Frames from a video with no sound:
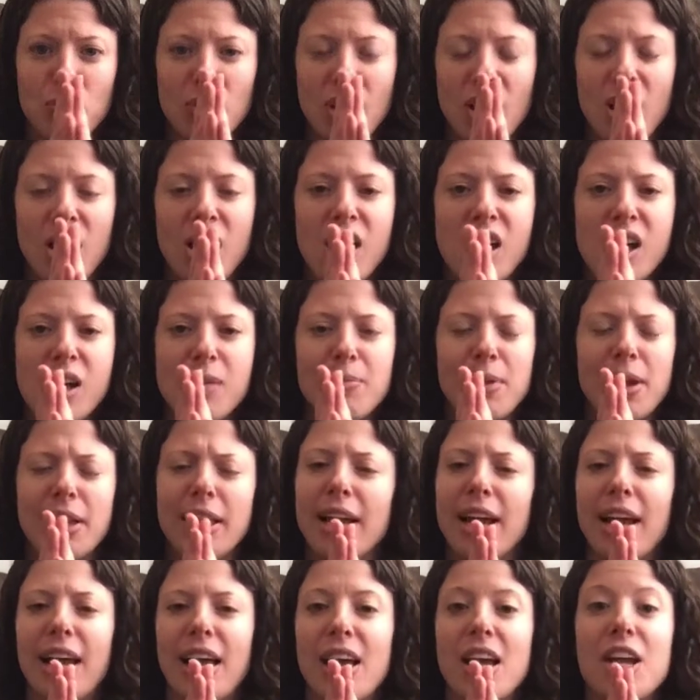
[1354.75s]
I've
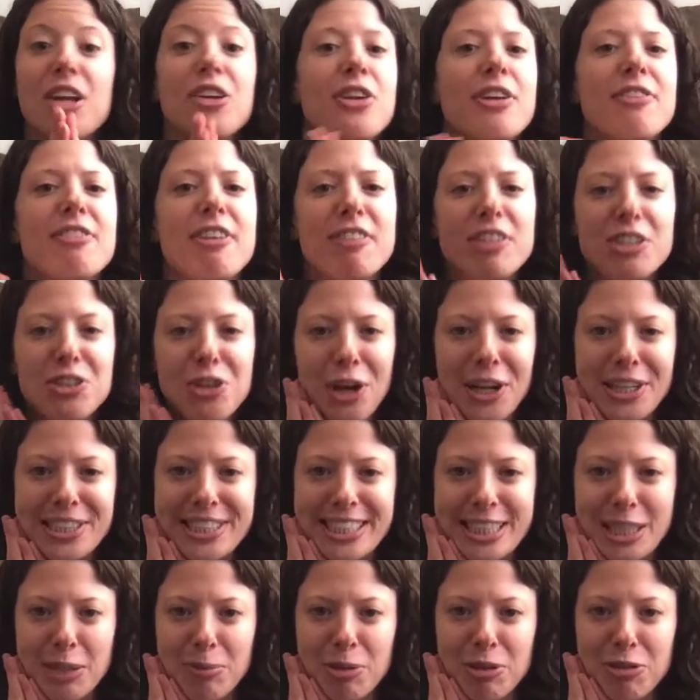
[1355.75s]
never taught
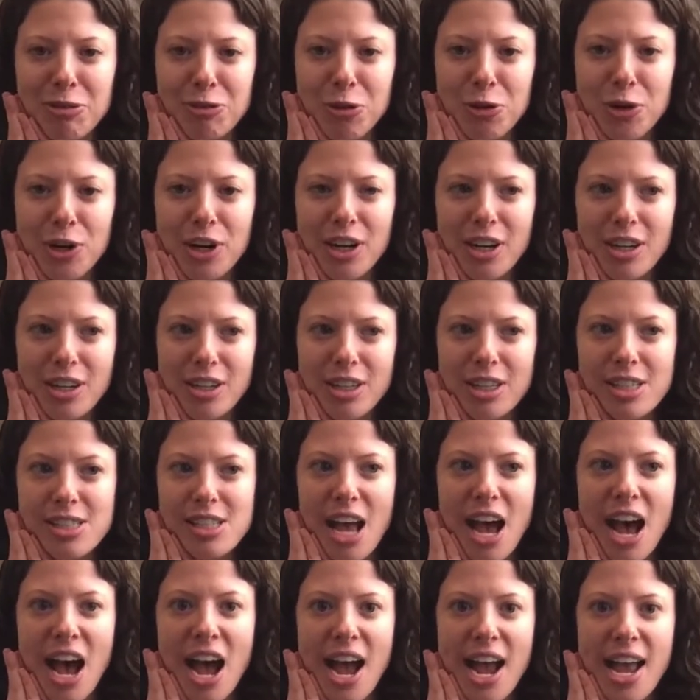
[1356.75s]
seal before, because
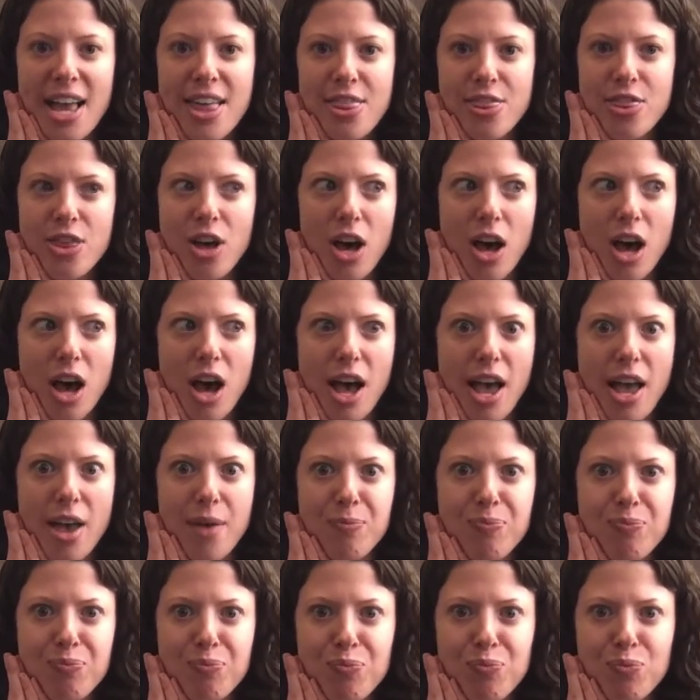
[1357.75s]
I thought
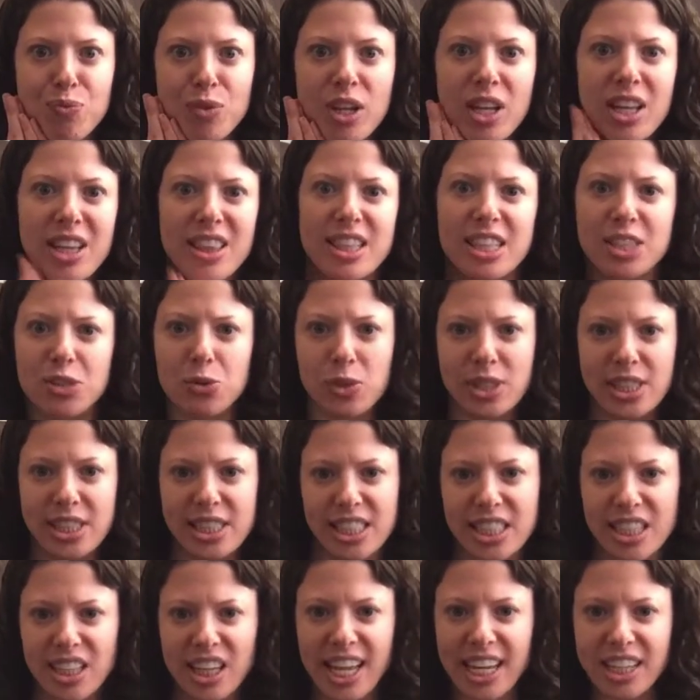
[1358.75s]
this was
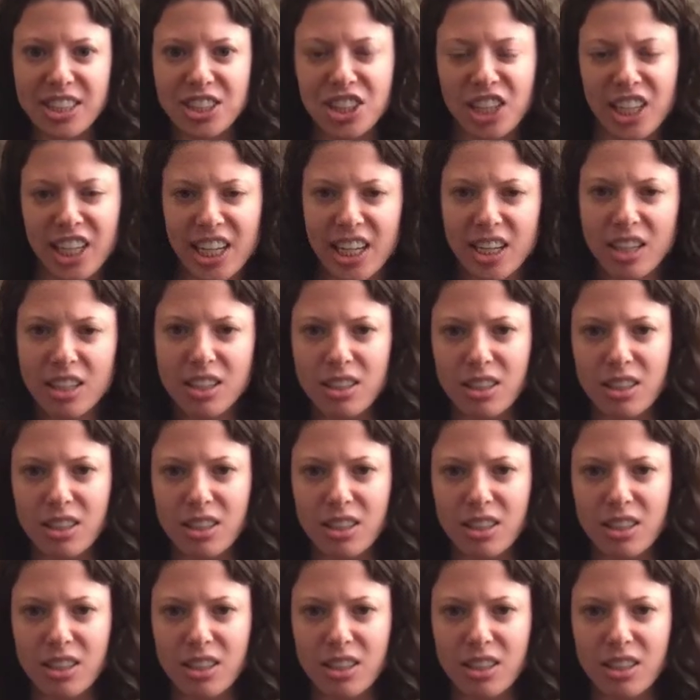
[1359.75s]
seal actually.